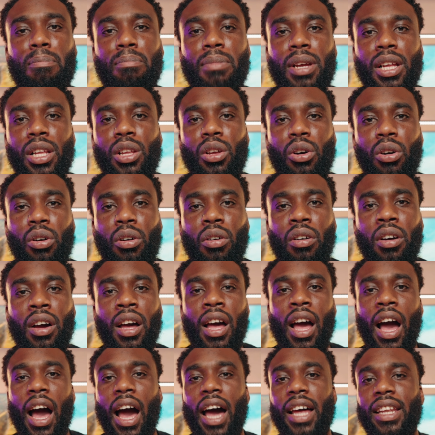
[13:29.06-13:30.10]
below,
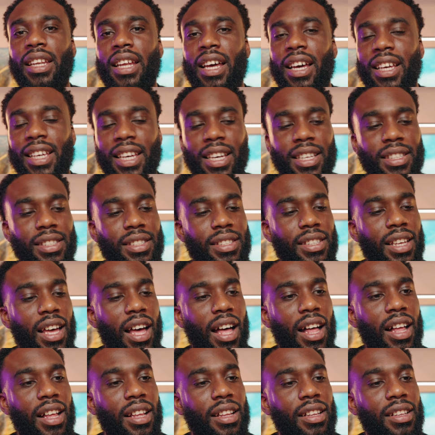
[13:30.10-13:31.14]
and I guess
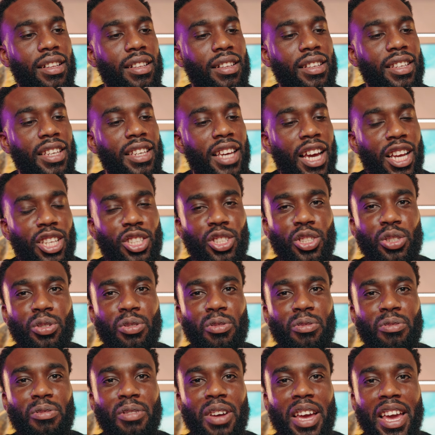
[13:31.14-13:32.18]
I'll catch
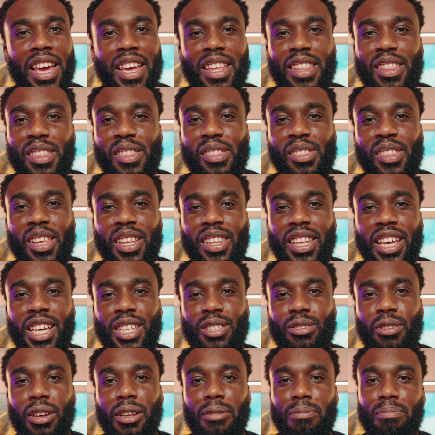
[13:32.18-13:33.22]
you in the
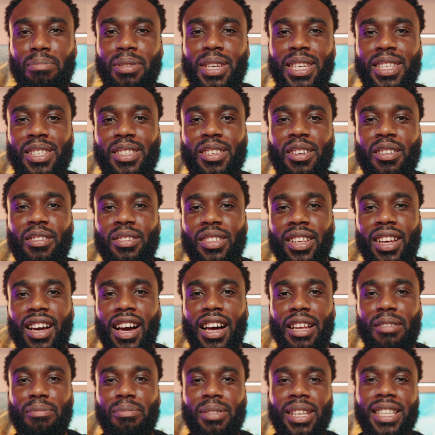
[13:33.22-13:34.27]
next one. Peace out,
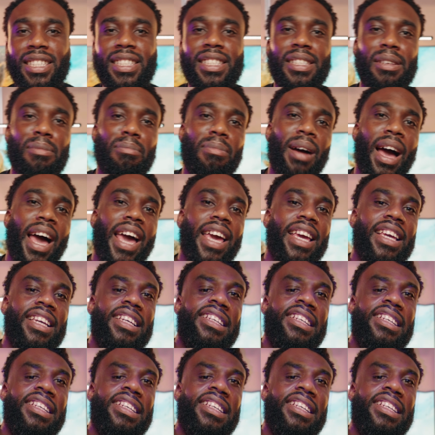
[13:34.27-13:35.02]
God bless, bye.